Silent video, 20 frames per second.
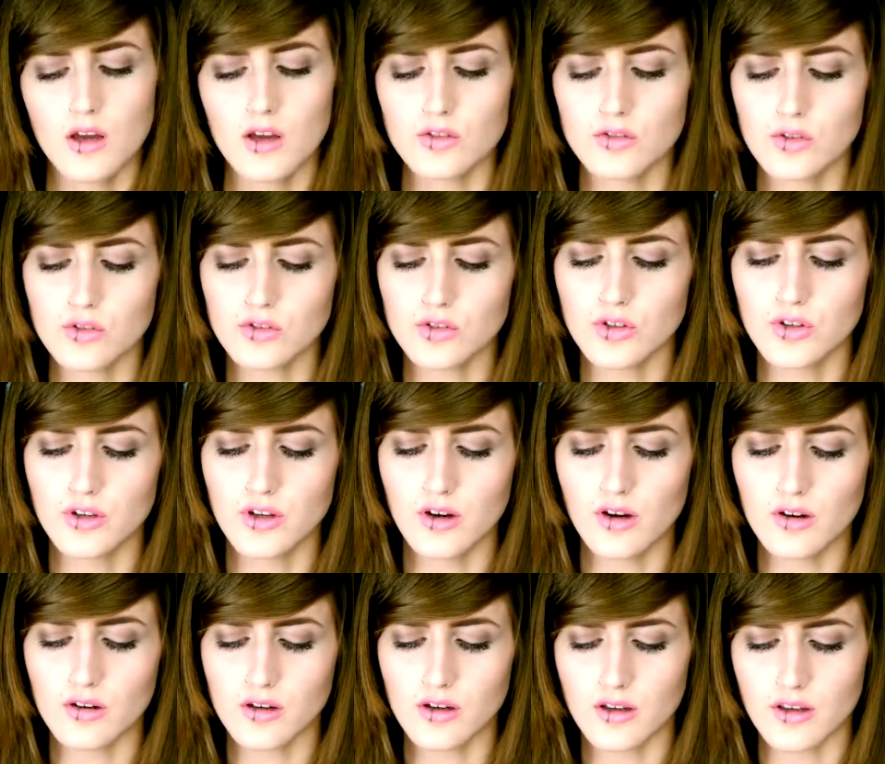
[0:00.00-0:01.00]
It's not too
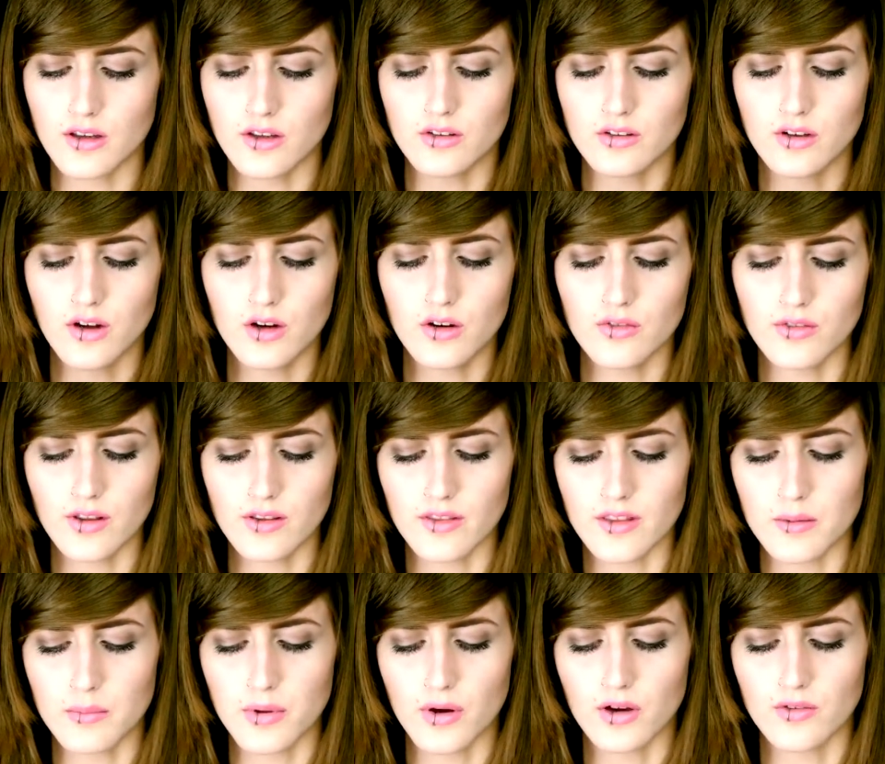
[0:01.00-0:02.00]
dark, it's kind of like
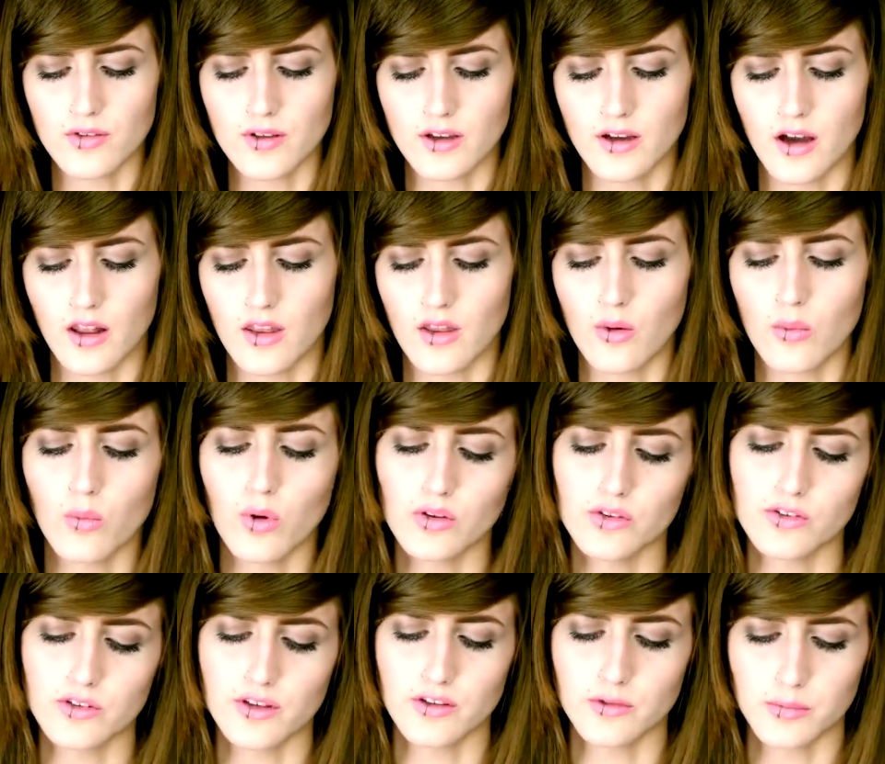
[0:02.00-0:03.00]
the perfect colour
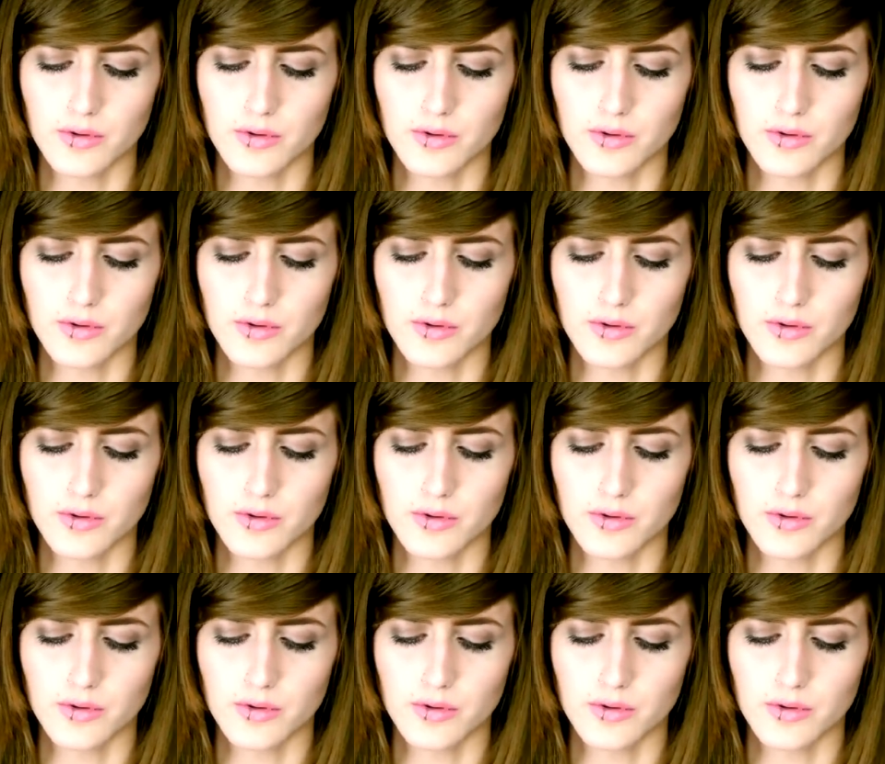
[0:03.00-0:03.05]
once it's